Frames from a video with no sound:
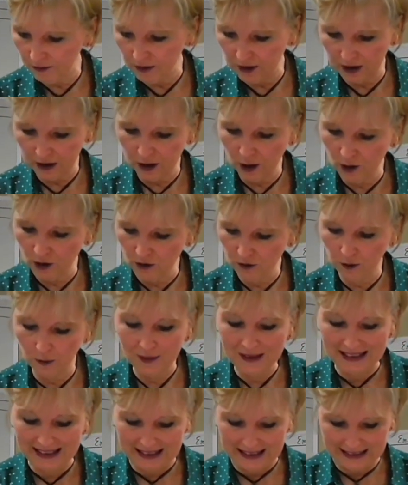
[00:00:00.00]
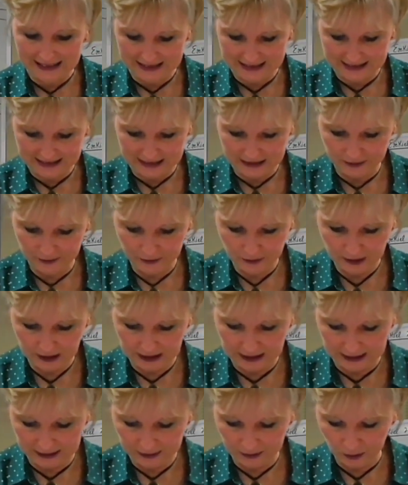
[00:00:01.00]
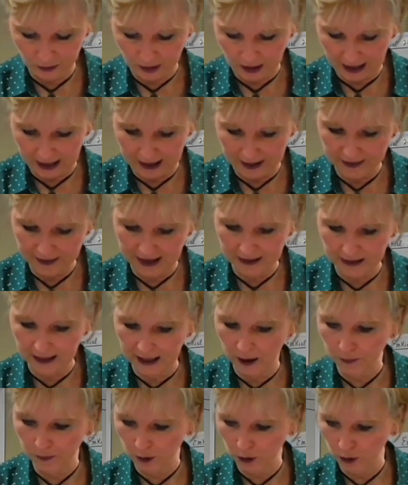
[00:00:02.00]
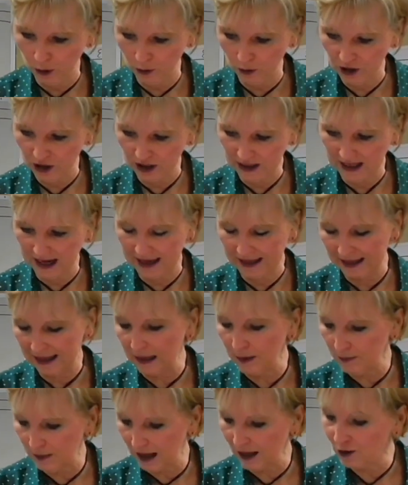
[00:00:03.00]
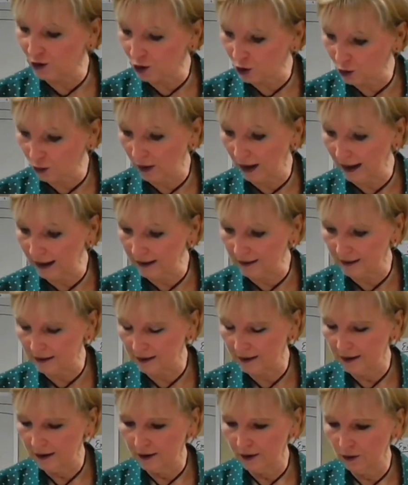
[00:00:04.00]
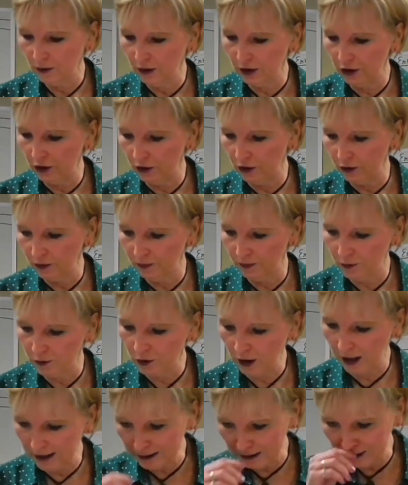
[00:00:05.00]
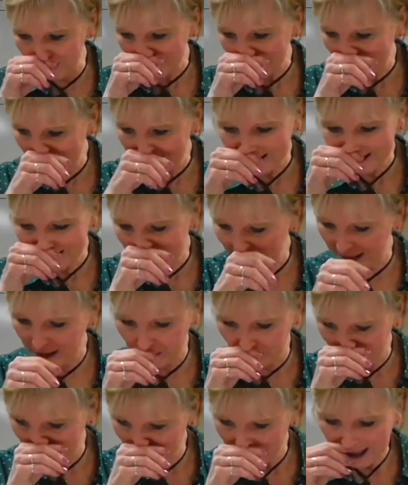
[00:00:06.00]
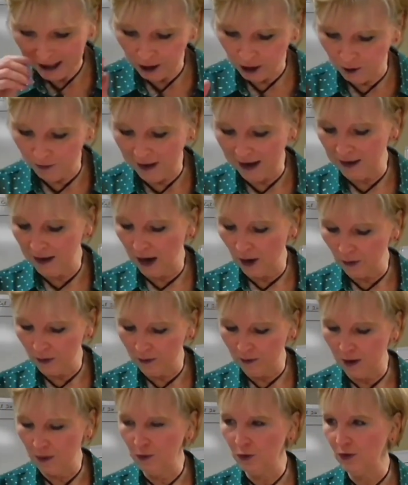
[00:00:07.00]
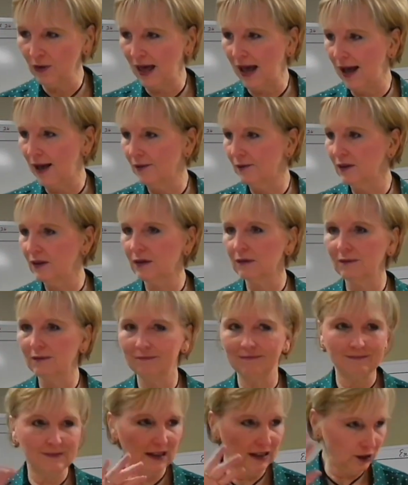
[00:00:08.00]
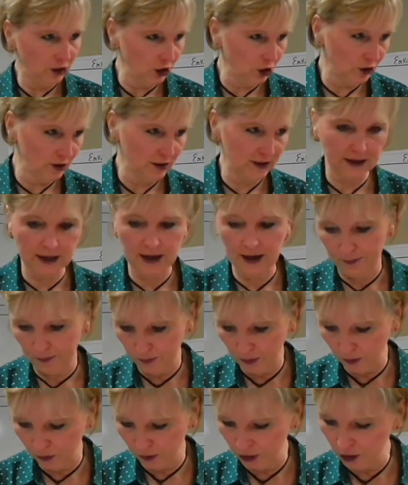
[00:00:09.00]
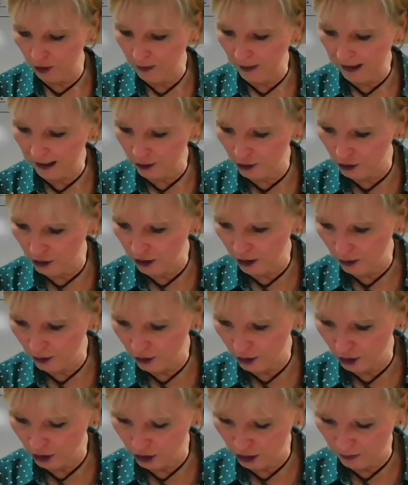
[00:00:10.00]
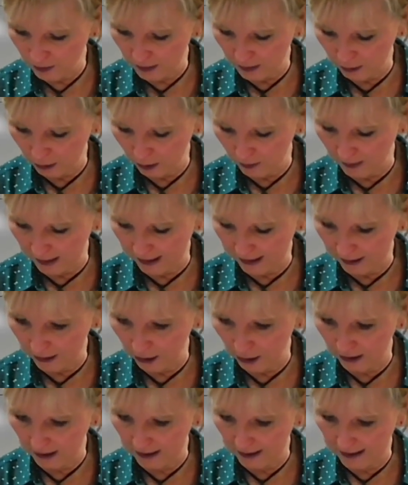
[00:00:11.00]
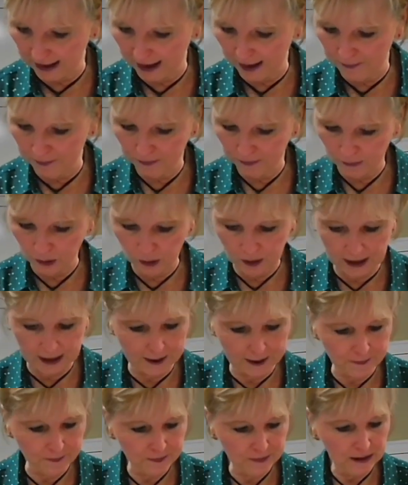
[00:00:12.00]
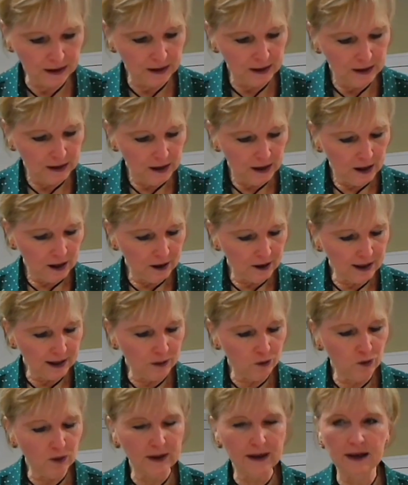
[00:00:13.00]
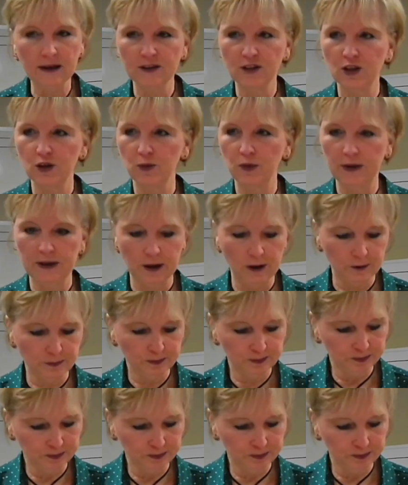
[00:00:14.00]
those from the east in, okay? And that'll help you just kind of keep that straight when you're trying to look at it later. You may not remember that in years to come, but when you go back at your notes, you should be able to go back and look at that, okay? All right, what else do we know?